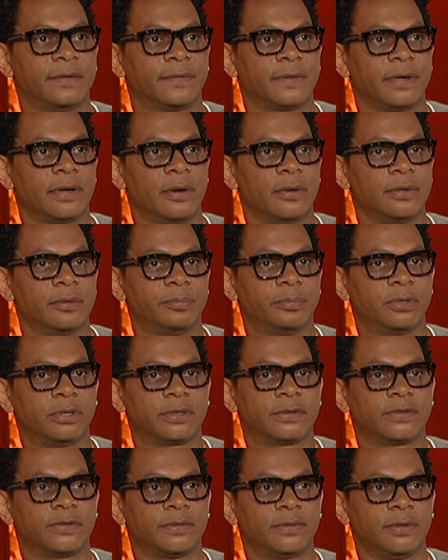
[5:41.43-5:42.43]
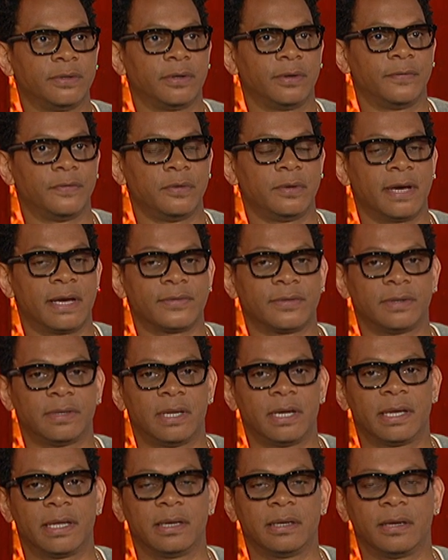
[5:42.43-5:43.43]
if they're on the books, you know, if you guys are
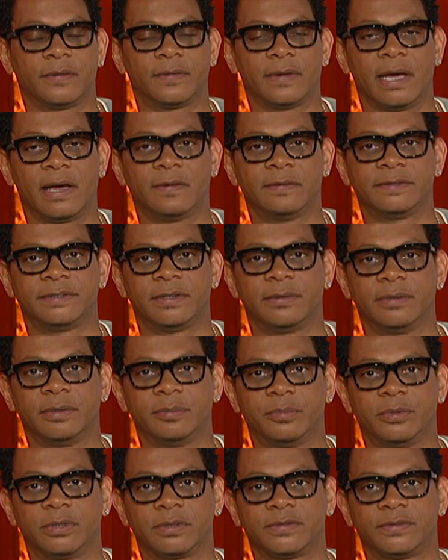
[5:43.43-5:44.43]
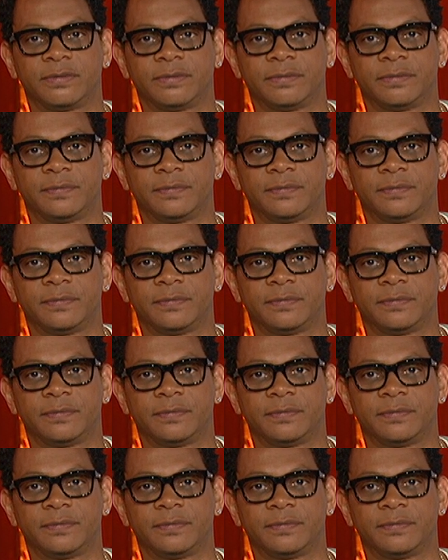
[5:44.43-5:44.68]
lucky enough to have us on the books